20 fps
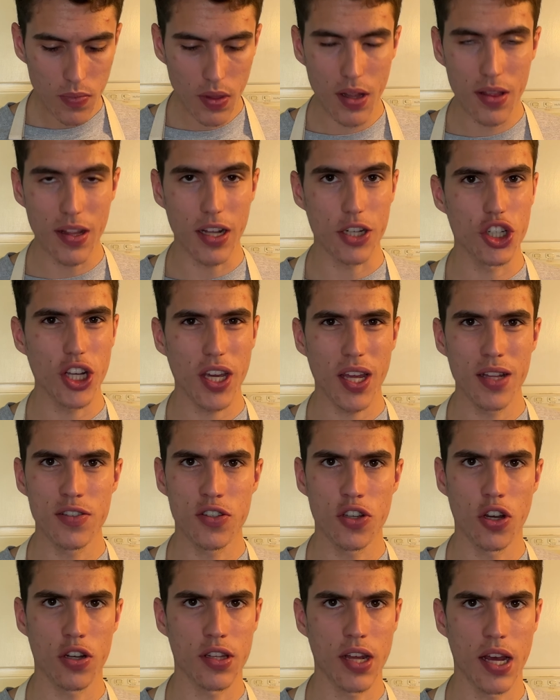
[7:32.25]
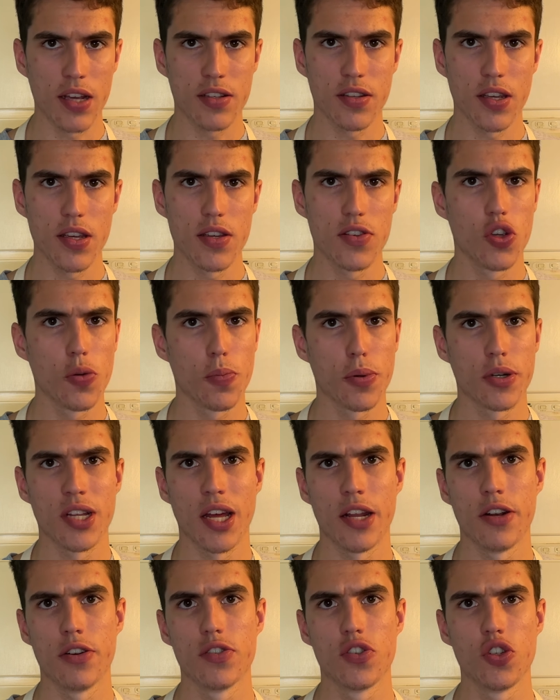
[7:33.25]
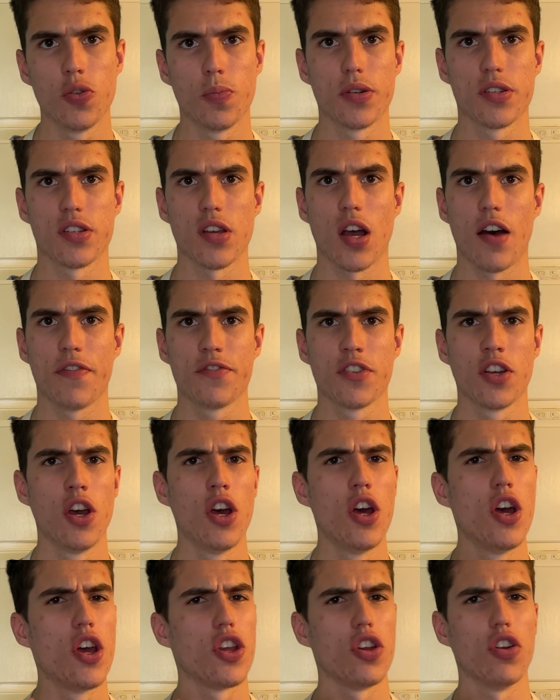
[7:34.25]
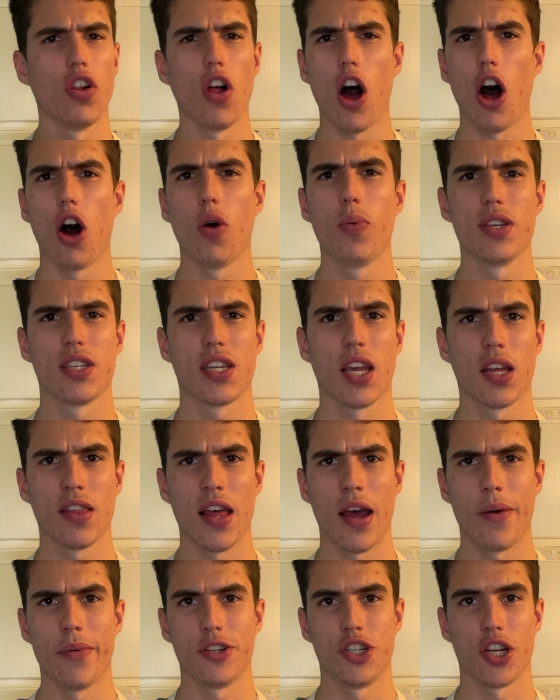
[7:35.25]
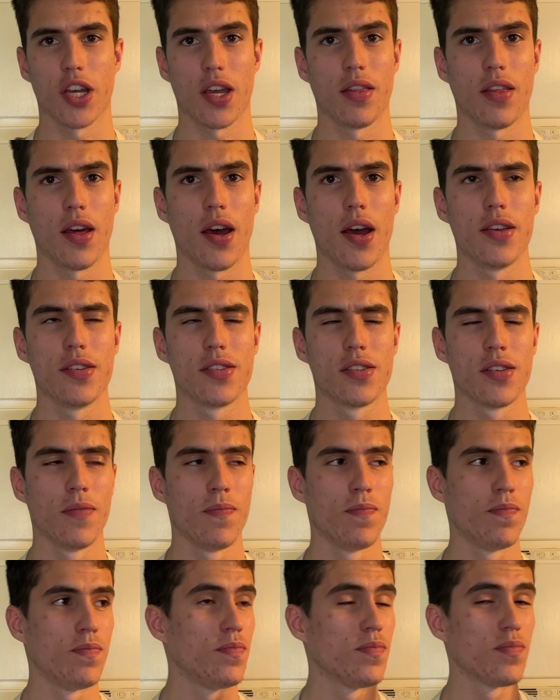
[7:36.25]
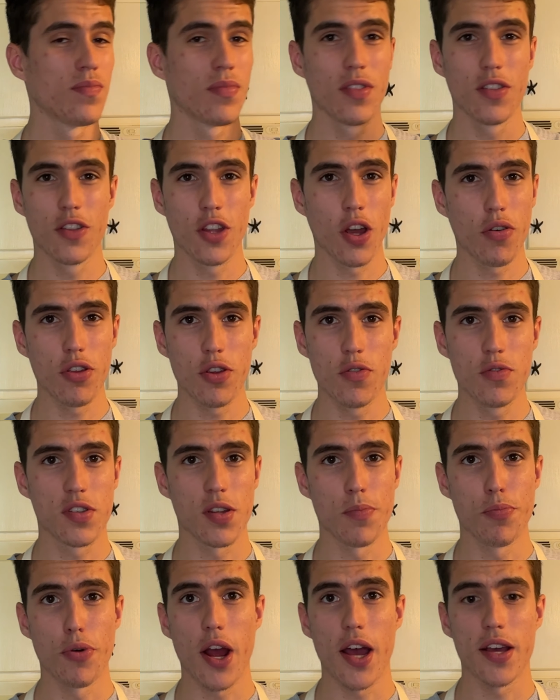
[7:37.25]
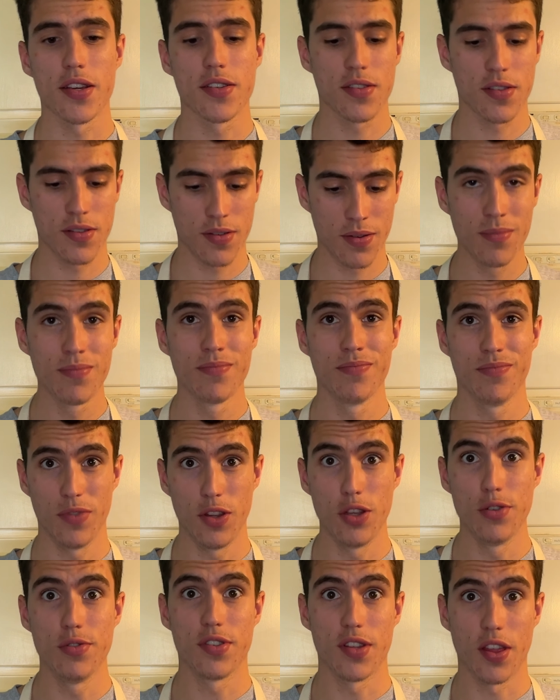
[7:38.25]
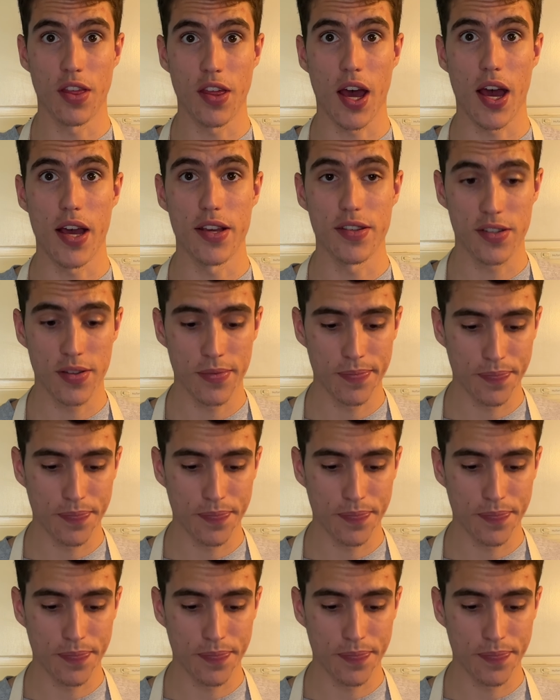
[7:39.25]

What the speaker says: That chicken's cooked nicely, super tender, super soft. You'll always get that with chicken thighs. Don't use the breast, use the thighs.